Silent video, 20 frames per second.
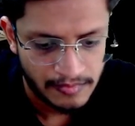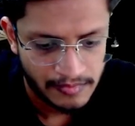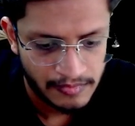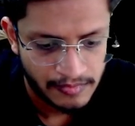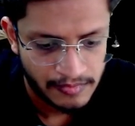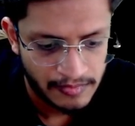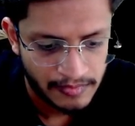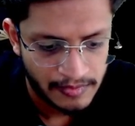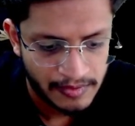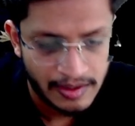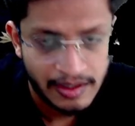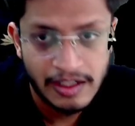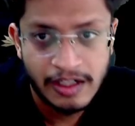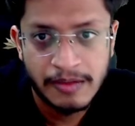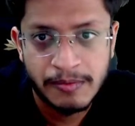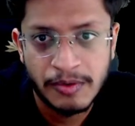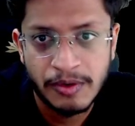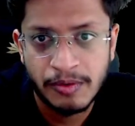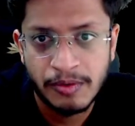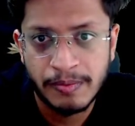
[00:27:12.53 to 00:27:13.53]
Let me
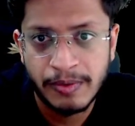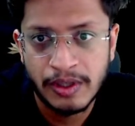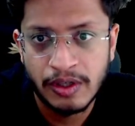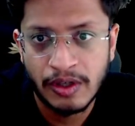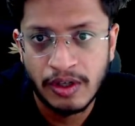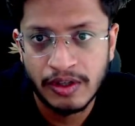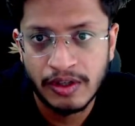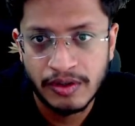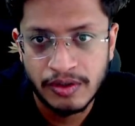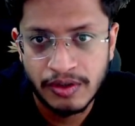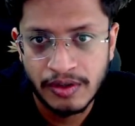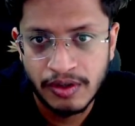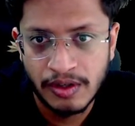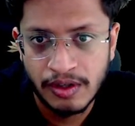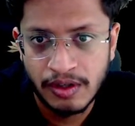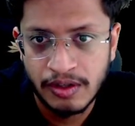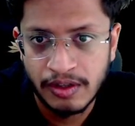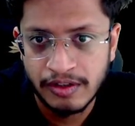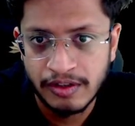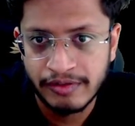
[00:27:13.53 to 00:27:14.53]
open auto draw if
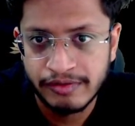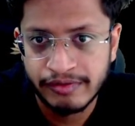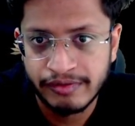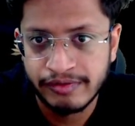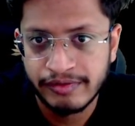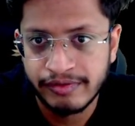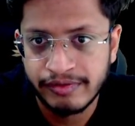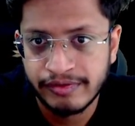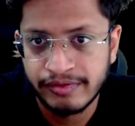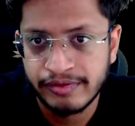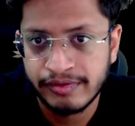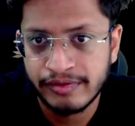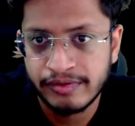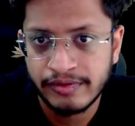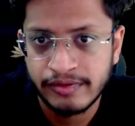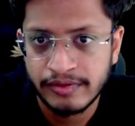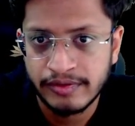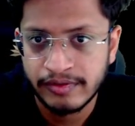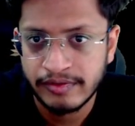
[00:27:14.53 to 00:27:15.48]
we have